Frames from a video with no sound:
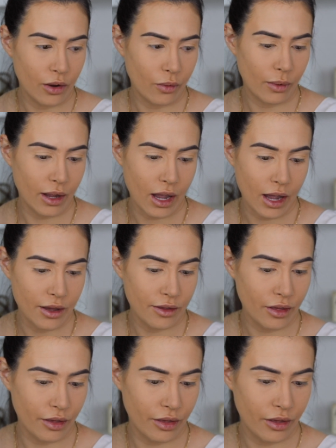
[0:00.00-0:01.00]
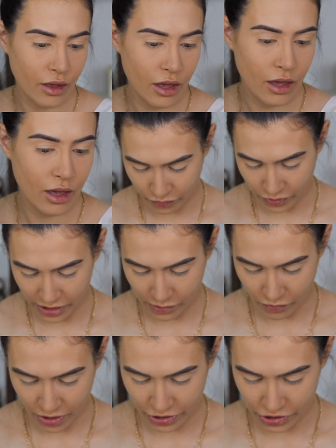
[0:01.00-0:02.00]
with Woody
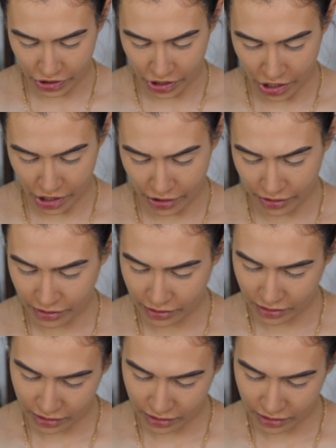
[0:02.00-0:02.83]
Wonder